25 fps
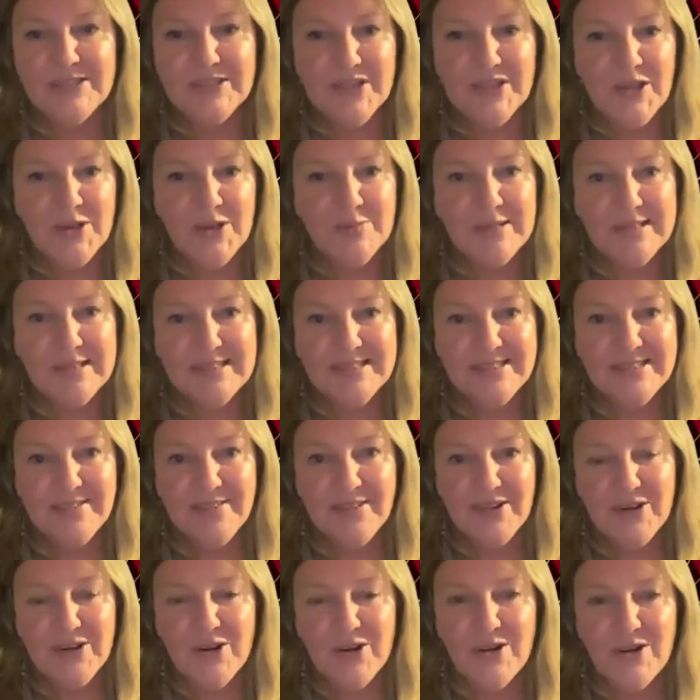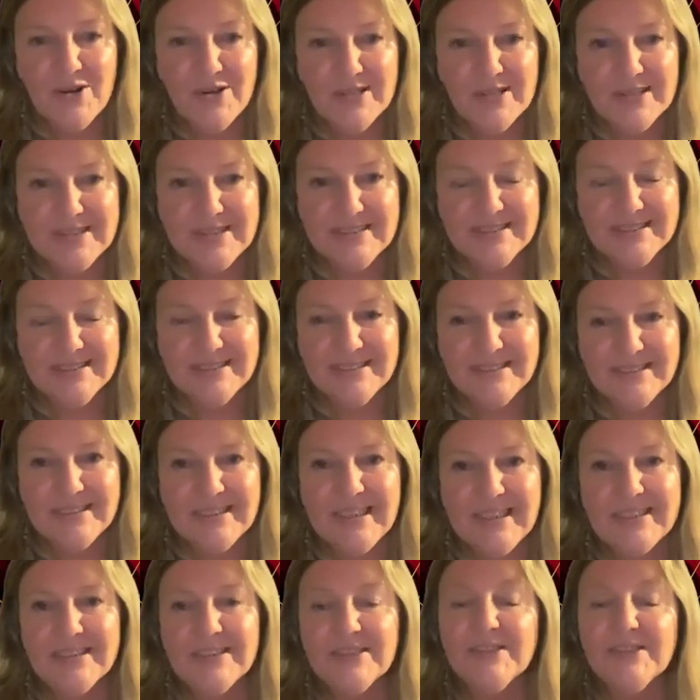to come into their heart
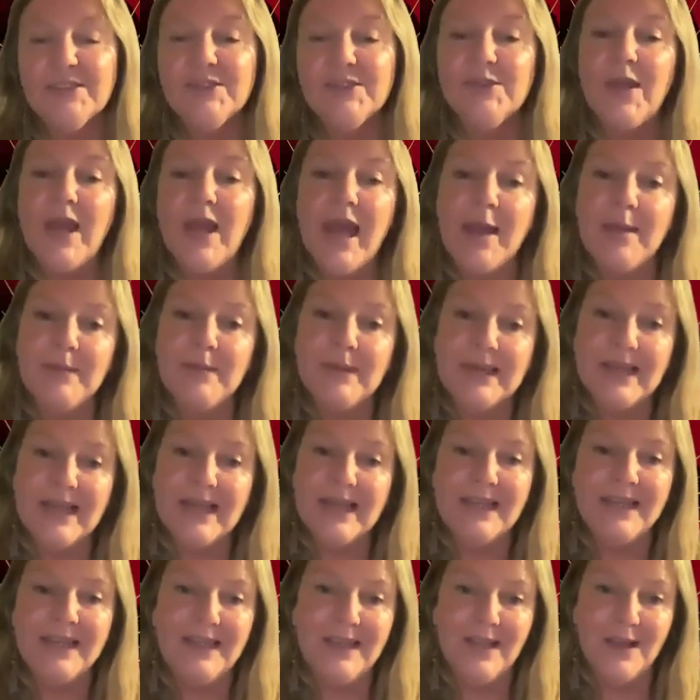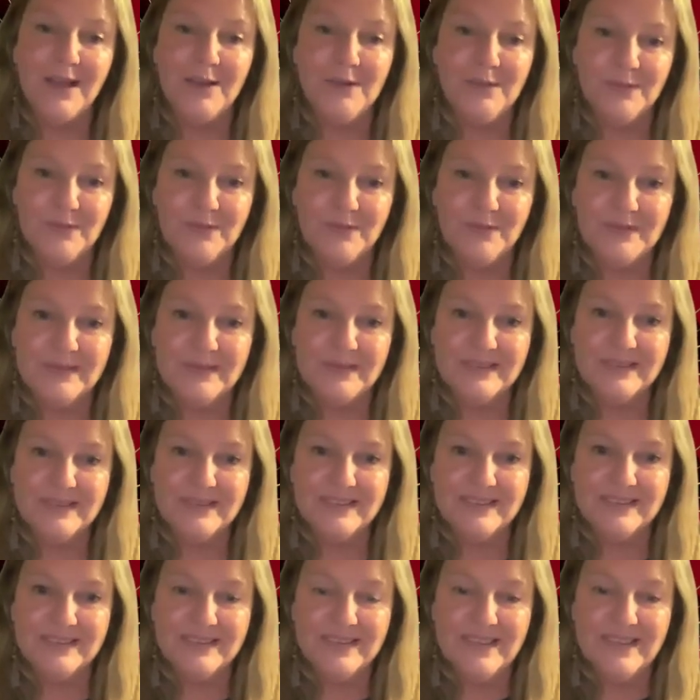and to emanate love.
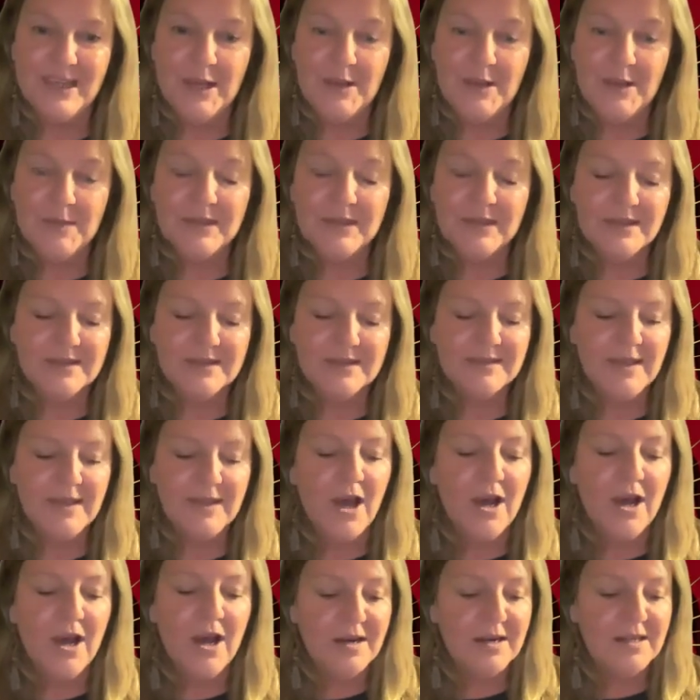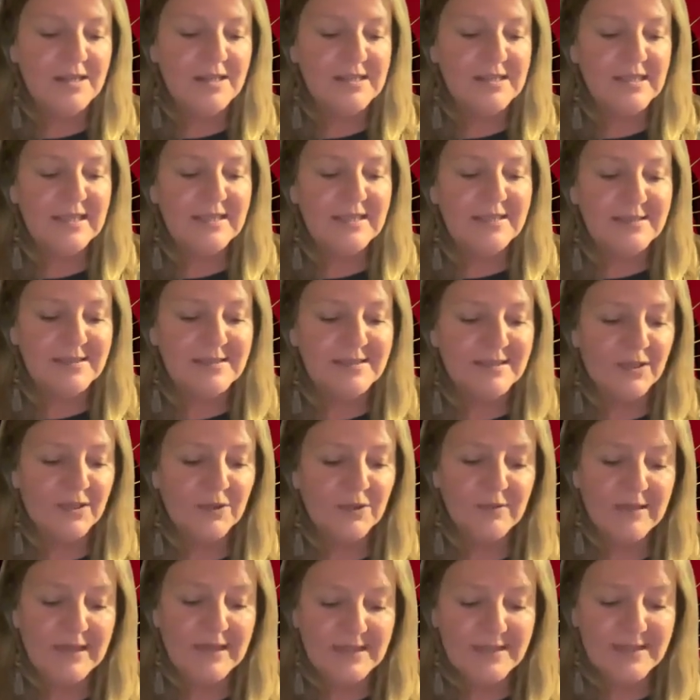Because the heart is the
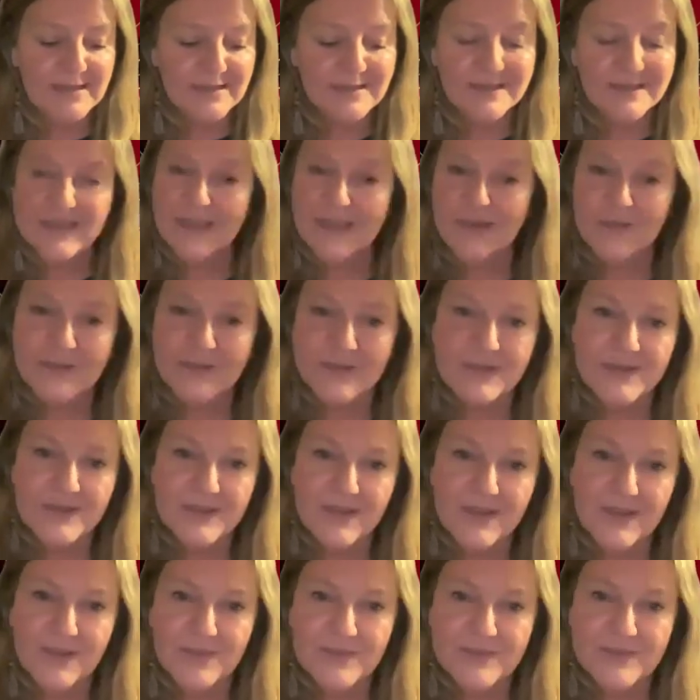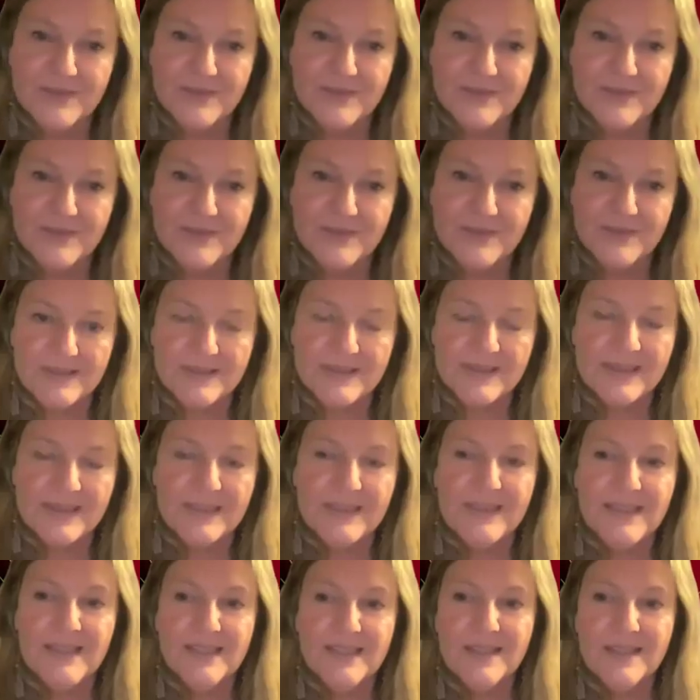greatest secret of secrets
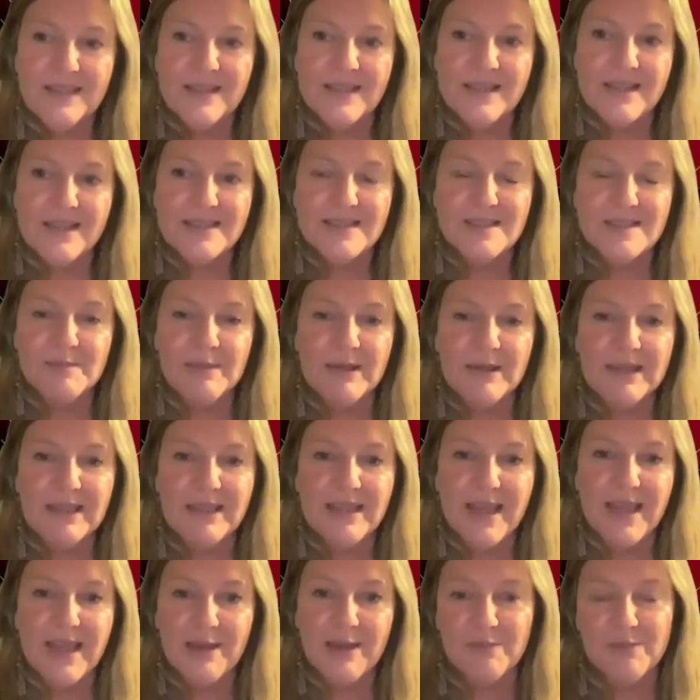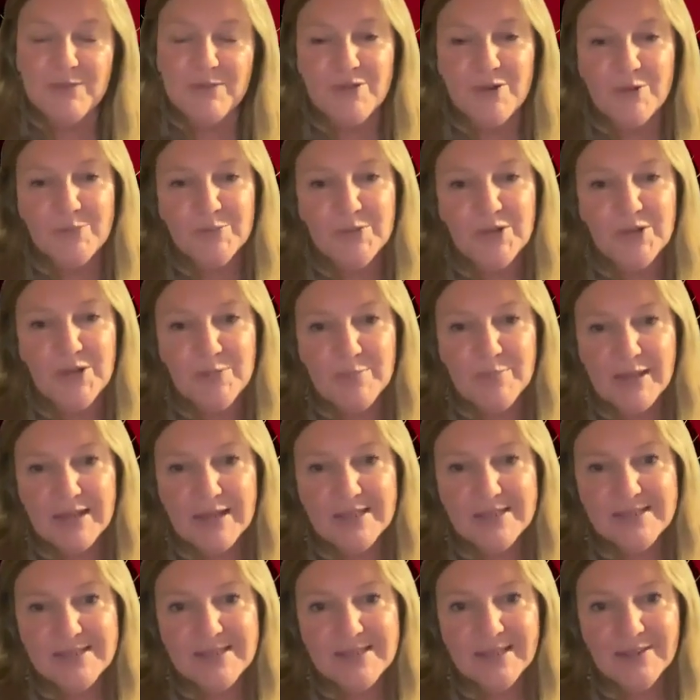that has been kept from
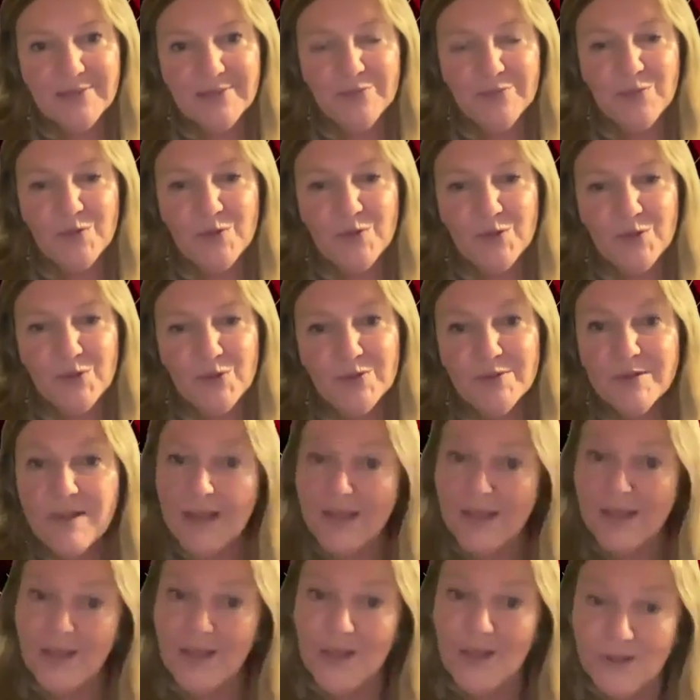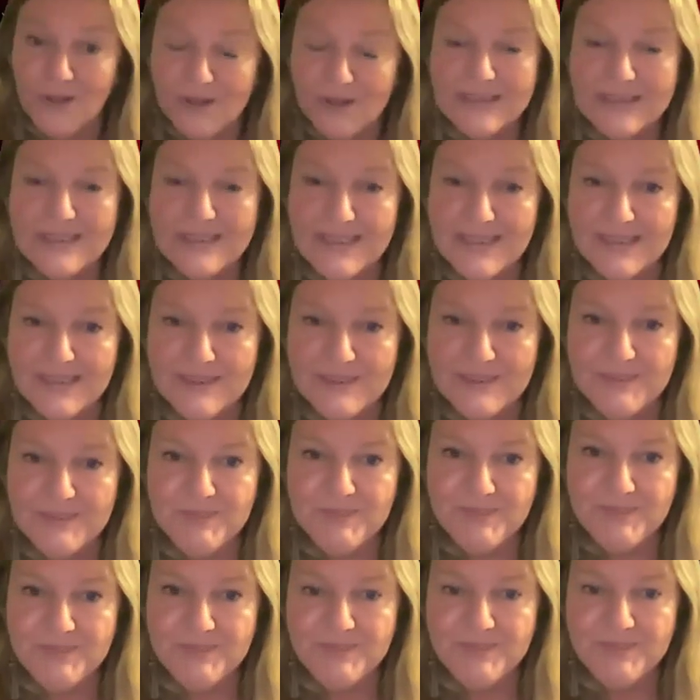humanity for a long
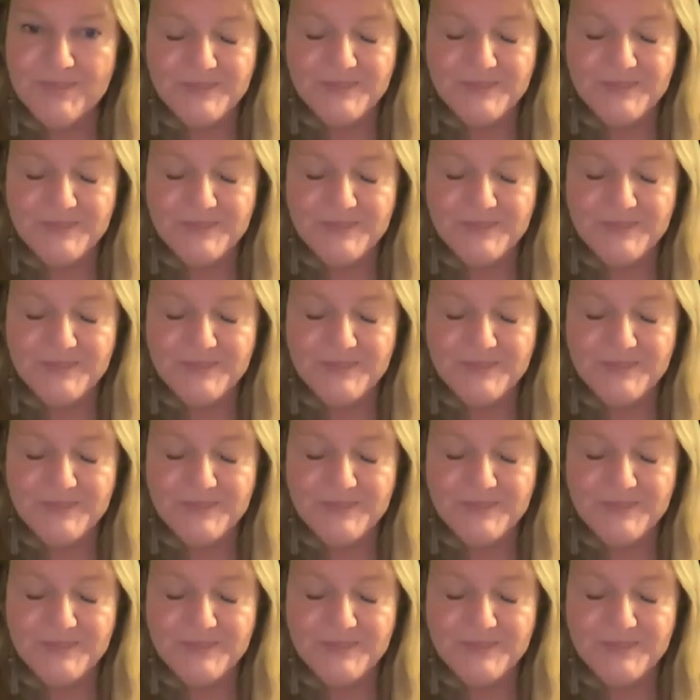time.